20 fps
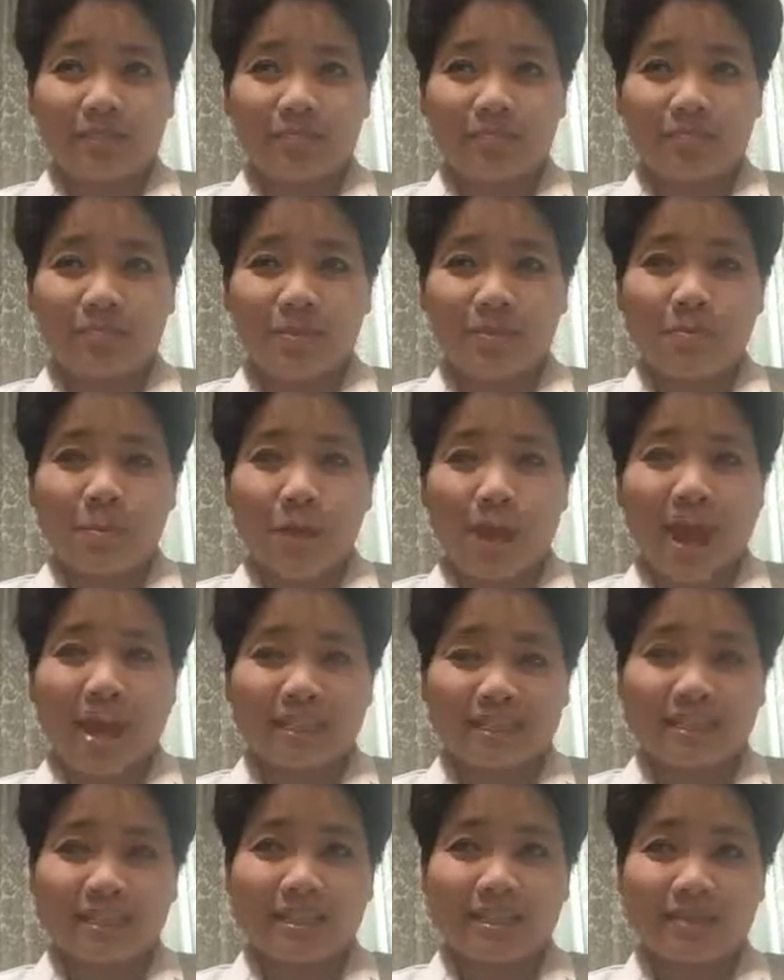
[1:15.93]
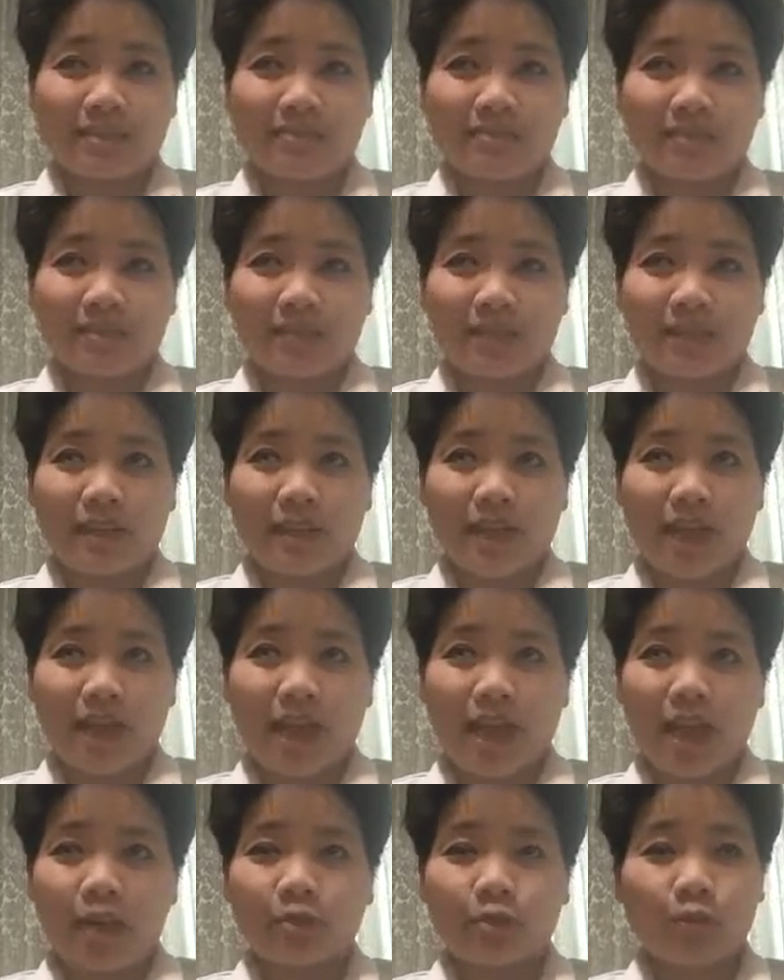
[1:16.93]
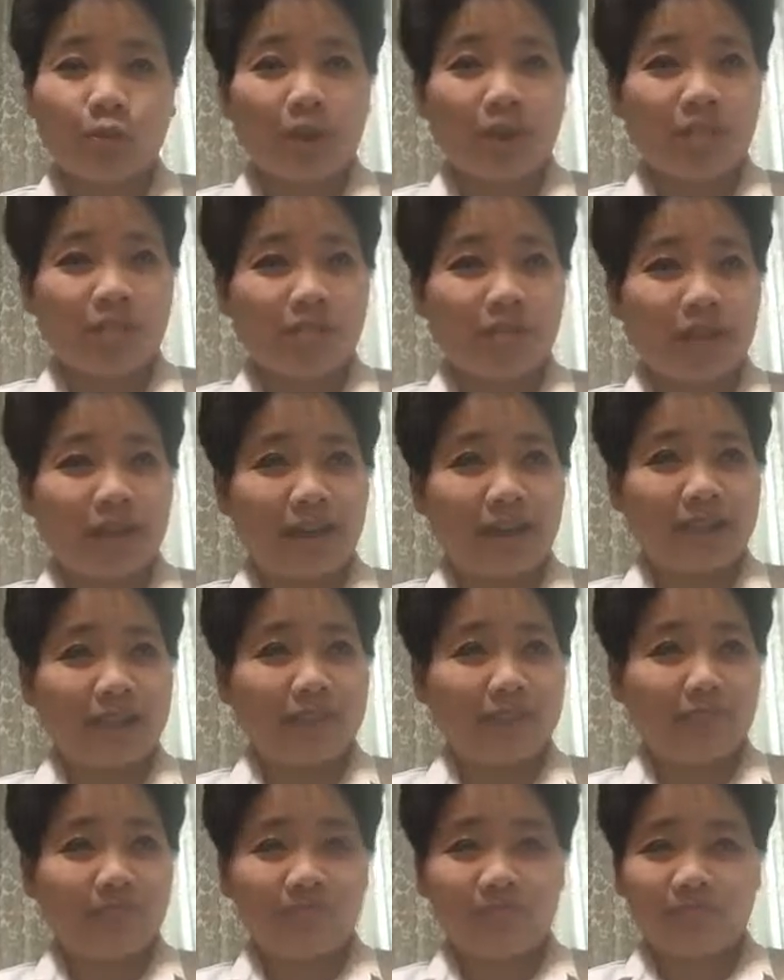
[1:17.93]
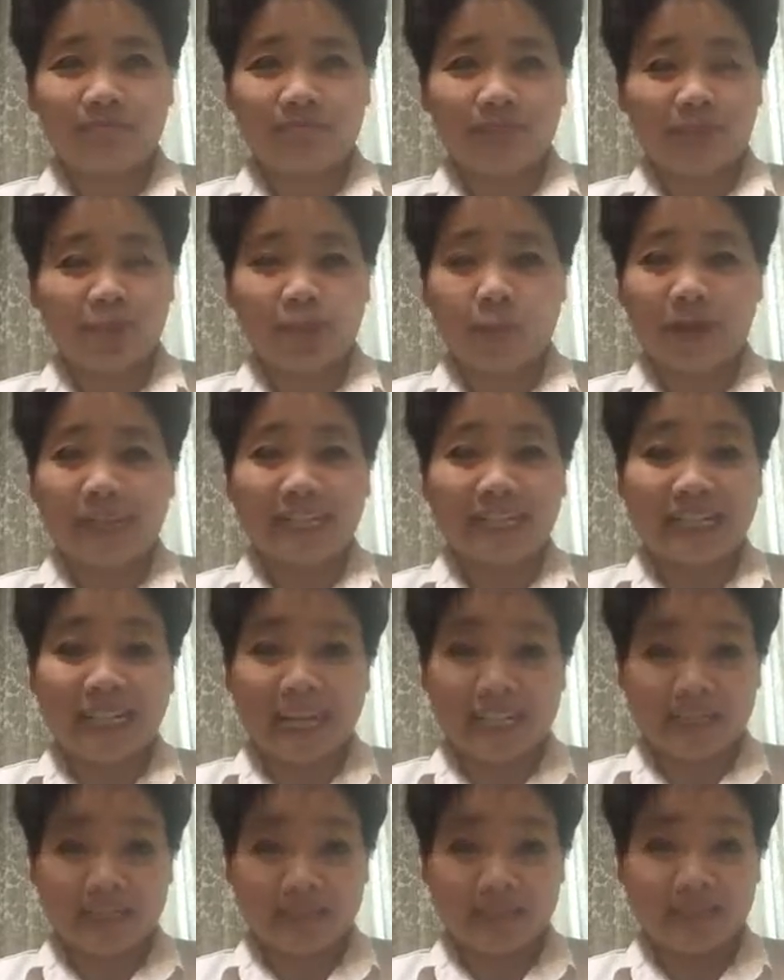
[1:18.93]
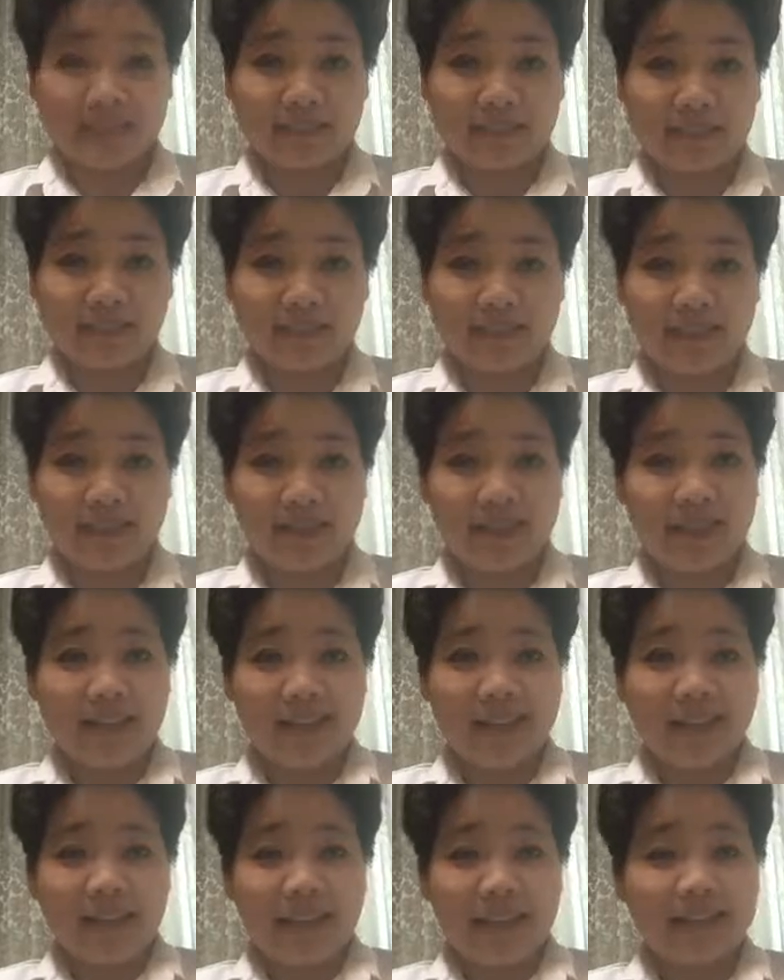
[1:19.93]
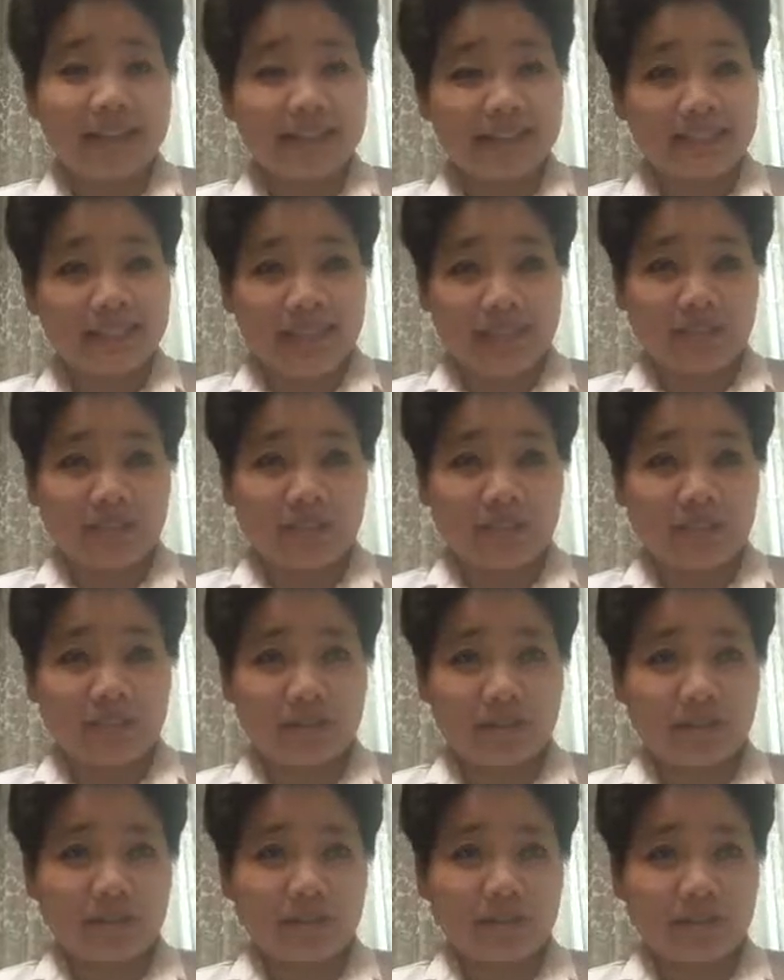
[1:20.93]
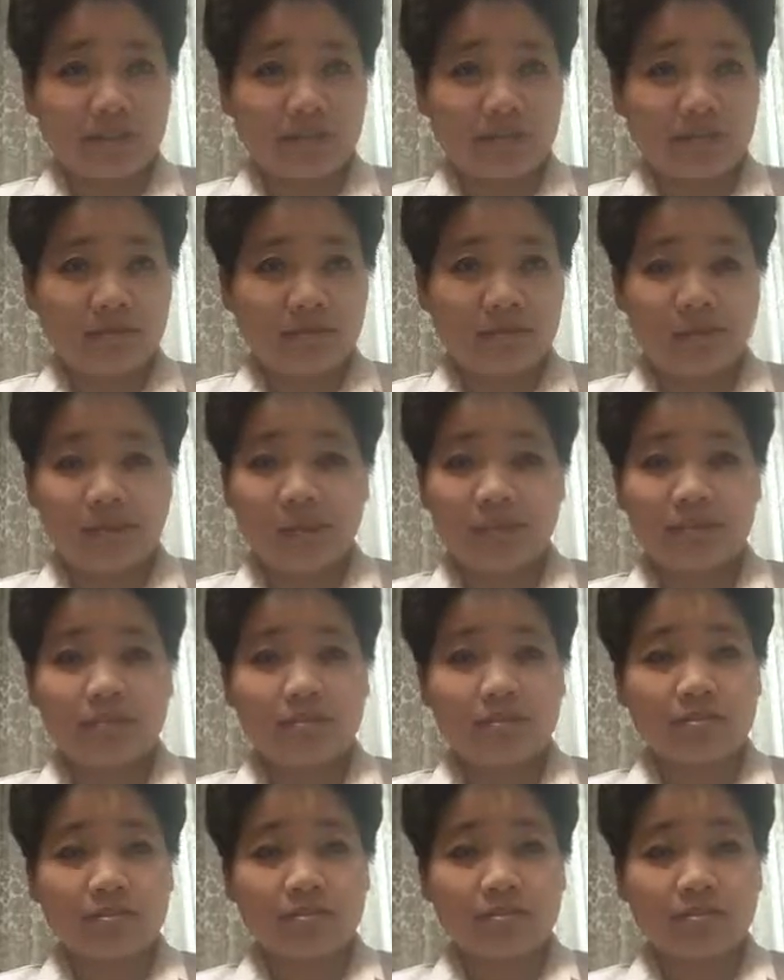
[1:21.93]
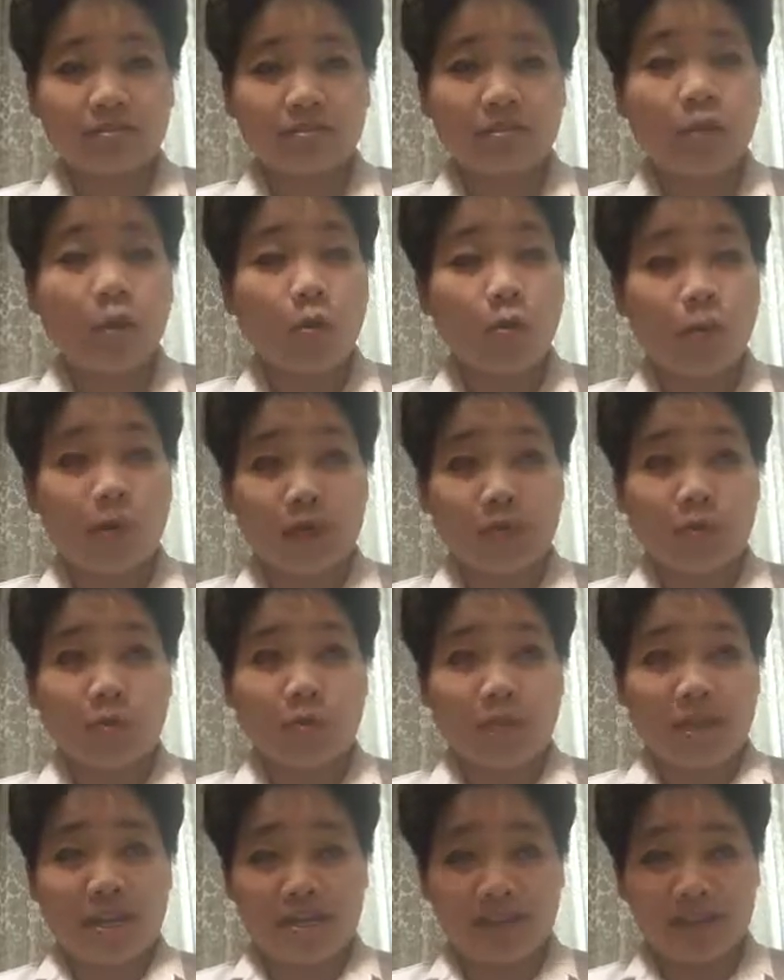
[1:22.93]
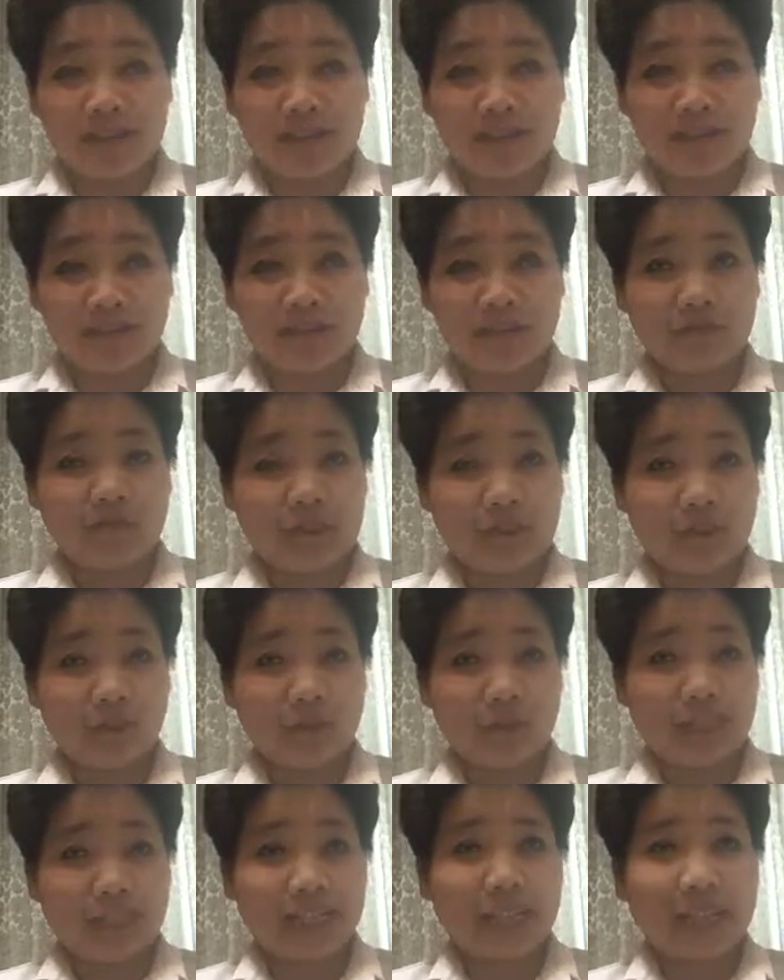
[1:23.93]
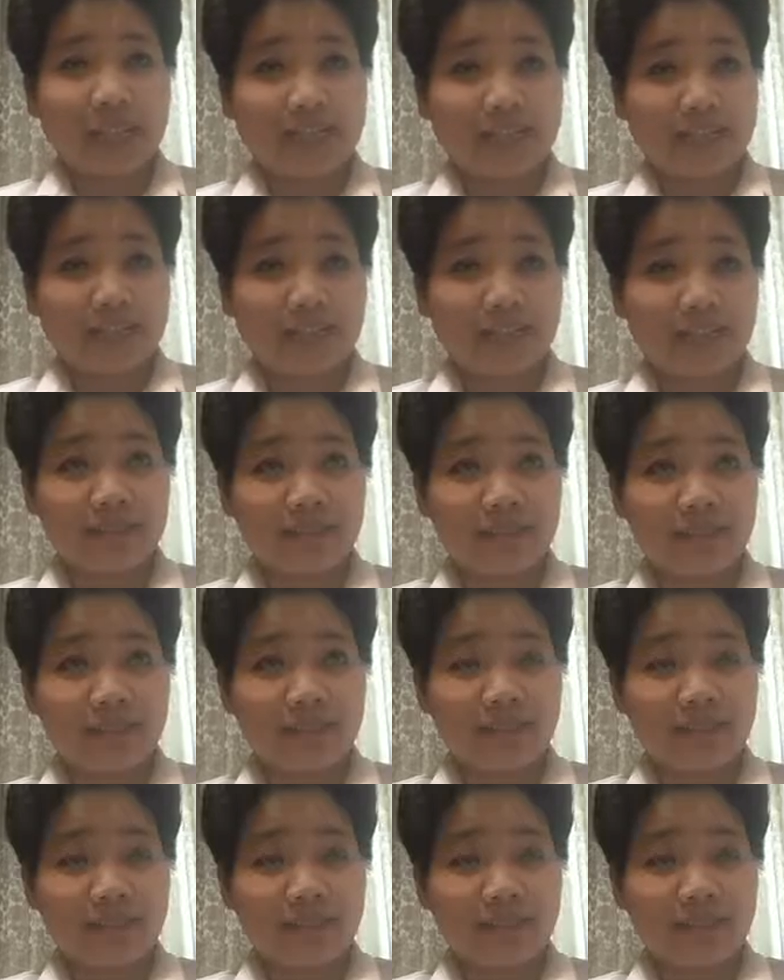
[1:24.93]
People ask him, how do I find 20 clients? And his answer is, there is no one way to find 20 clients.